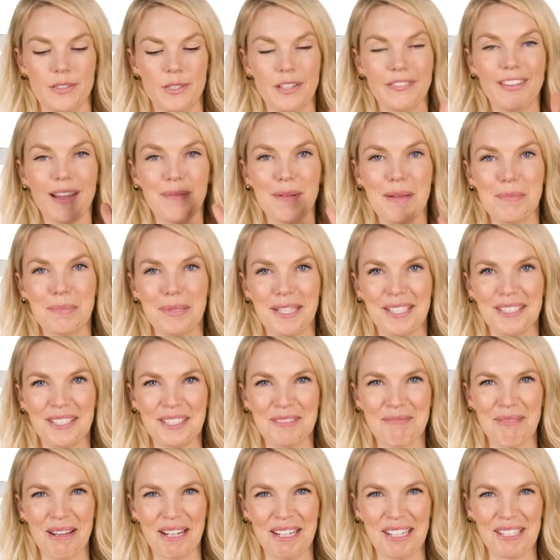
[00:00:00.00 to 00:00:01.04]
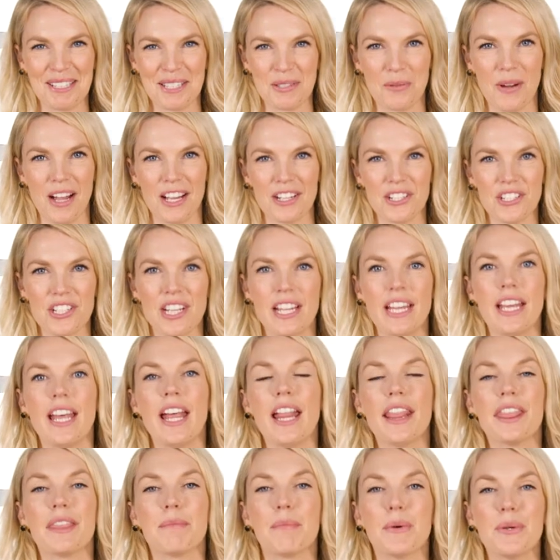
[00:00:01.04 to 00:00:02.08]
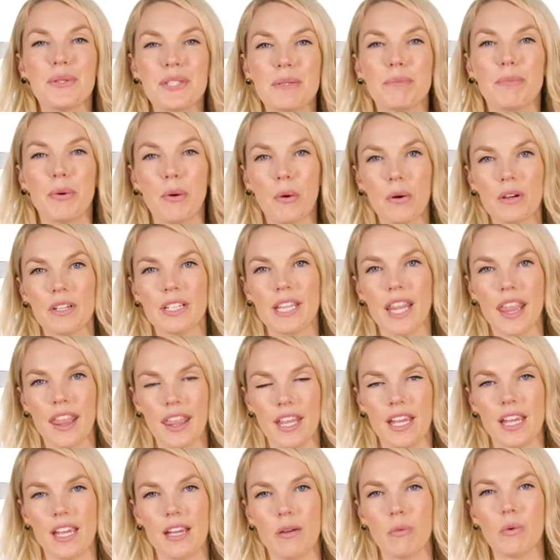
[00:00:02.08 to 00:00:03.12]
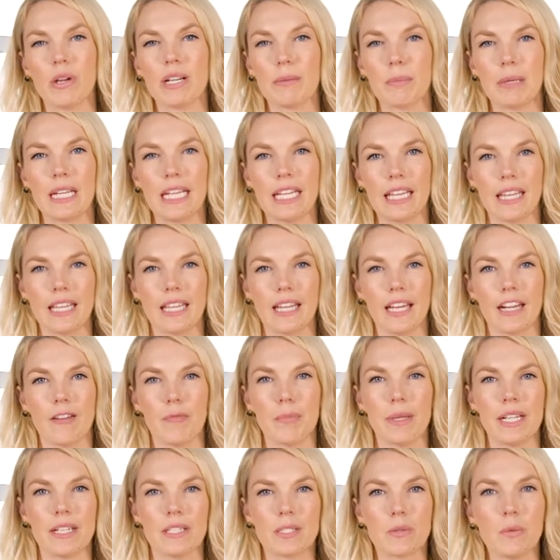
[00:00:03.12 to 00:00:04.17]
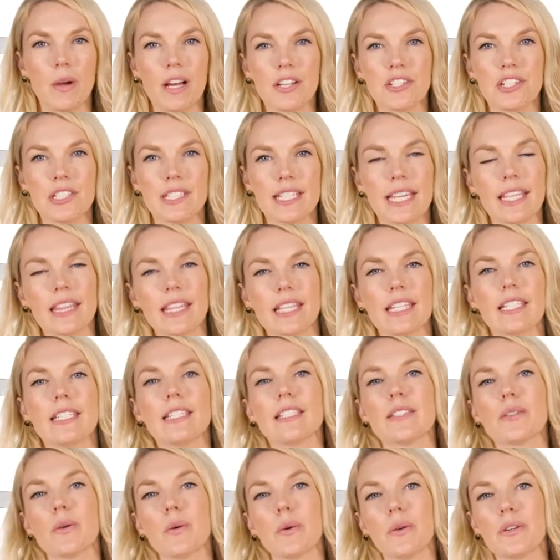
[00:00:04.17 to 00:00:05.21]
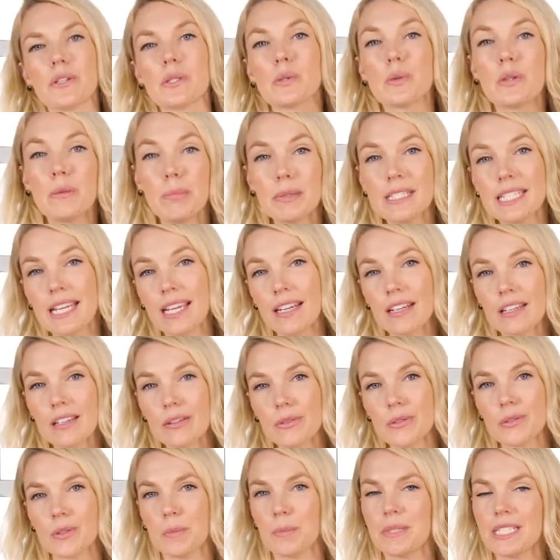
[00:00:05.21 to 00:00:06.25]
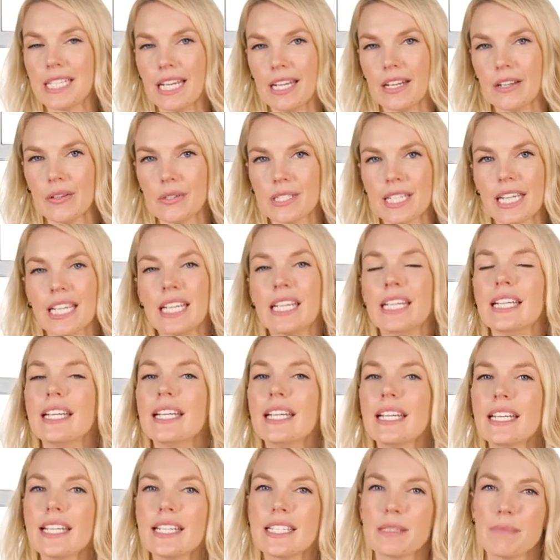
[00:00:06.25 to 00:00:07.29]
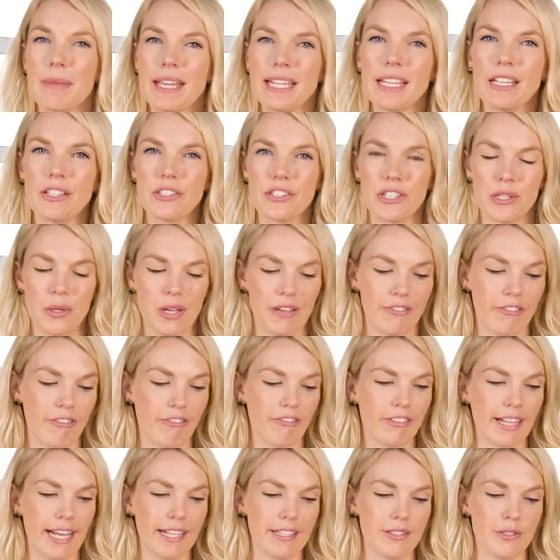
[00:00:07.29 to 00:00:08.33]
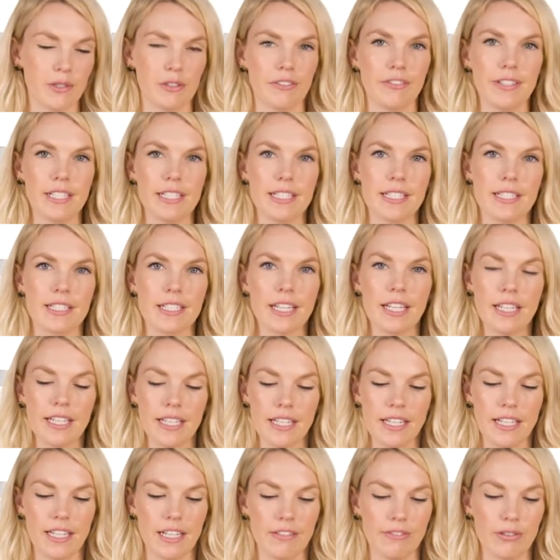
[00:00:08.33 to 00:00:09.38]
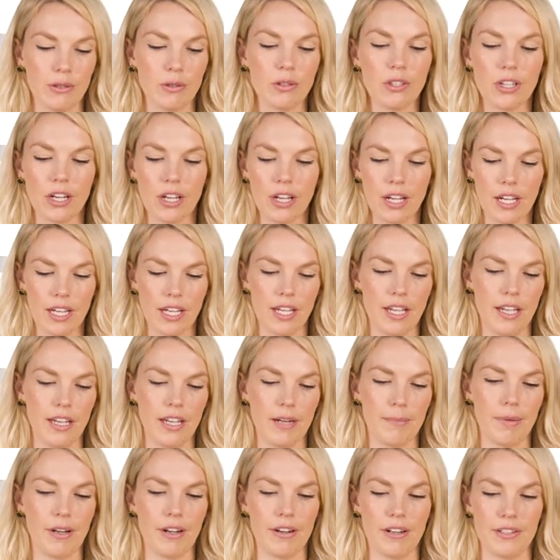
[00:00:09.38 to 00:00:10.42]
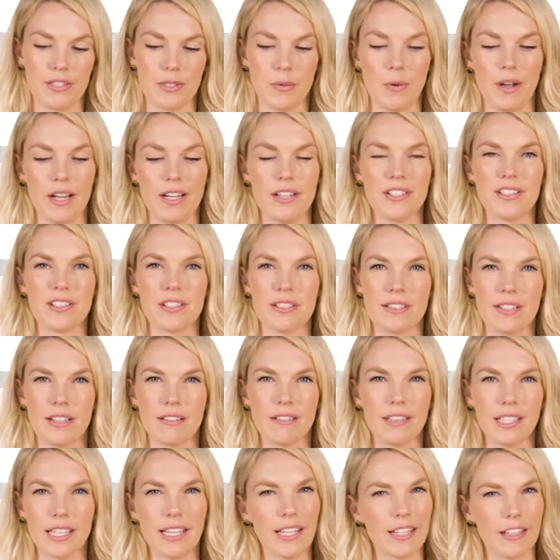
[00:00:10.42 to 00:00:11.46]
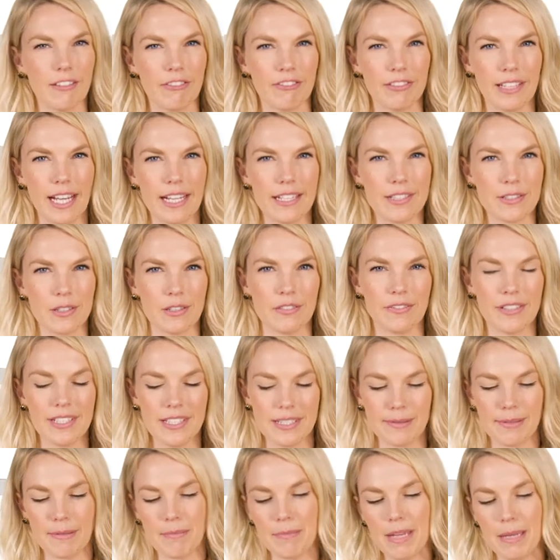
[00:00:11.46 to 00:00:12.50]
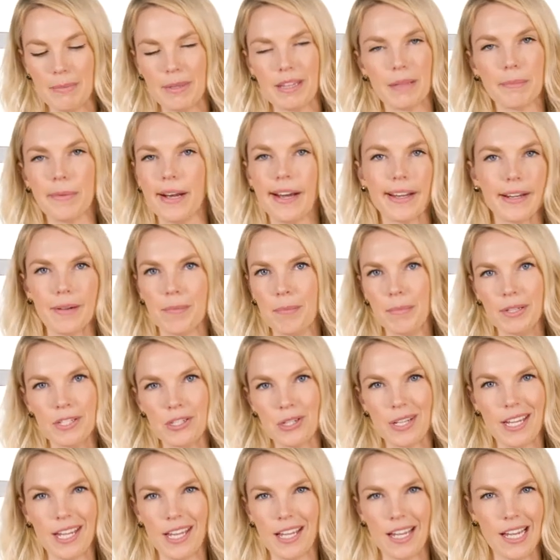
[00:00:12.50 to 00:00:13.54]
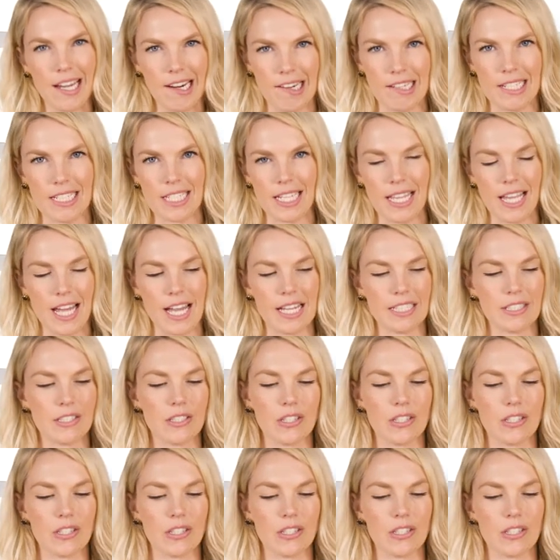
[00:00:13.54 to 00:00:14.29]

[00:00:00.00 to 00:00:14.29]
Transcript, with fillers: So I've got my peeled butternut squash. The most important thing when peeling kind of big squashes like this, or sweet potatoes or potatoes, is making sure you have a flat surface. And if you look at a butternut squash, it's not really like a flat surface. I mean, maybe the bottom, but you can't guarantee that.